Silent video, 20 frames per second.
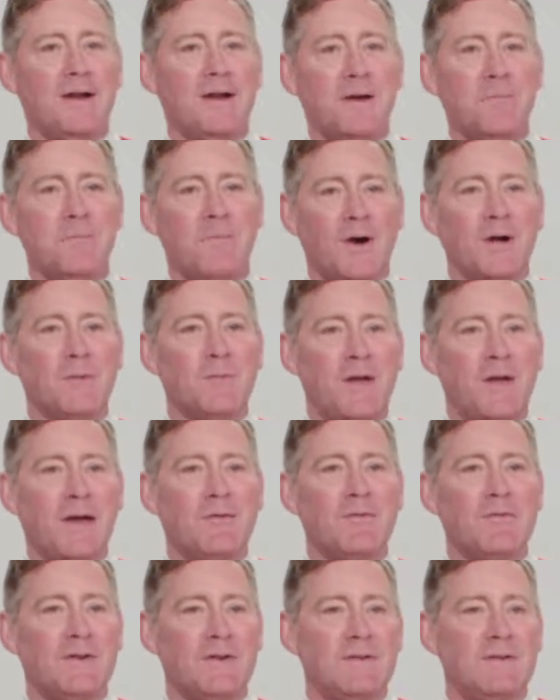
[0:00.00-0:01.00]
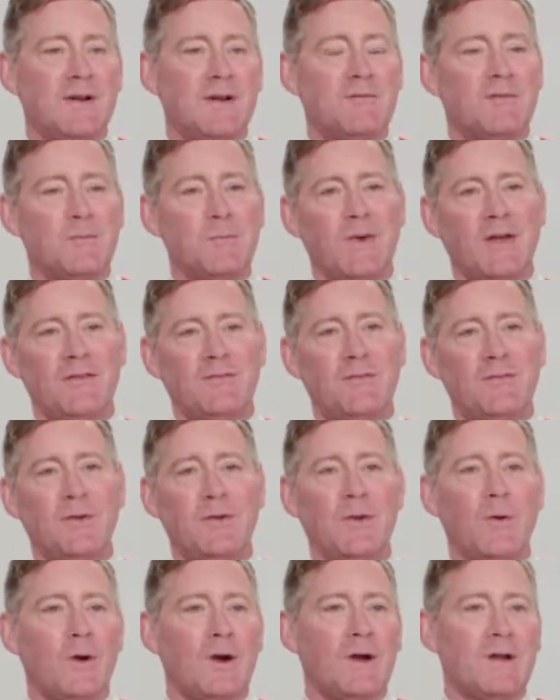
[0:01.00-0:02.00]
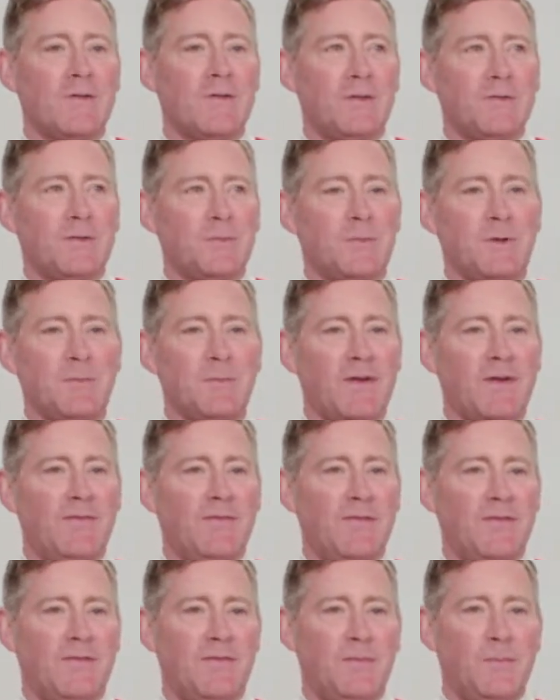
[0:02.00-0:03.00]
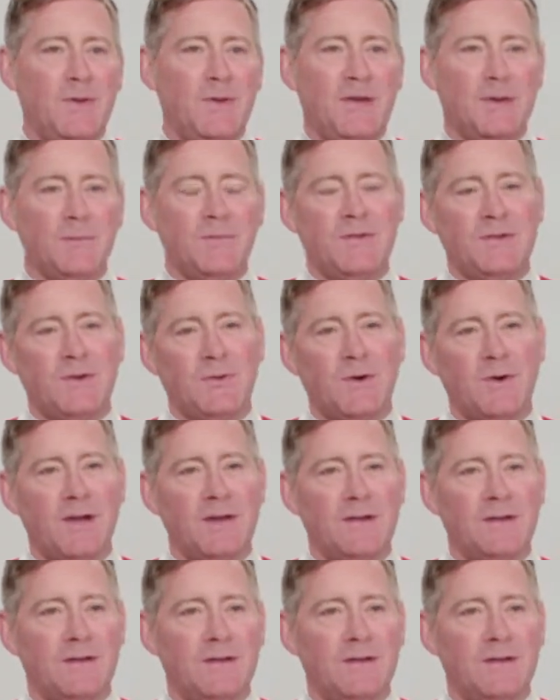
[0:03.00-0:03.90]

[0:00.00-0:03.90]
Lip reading: I'm Mark Bamford. I'm from Bedford, New York, and this will be my fifth PMC ride.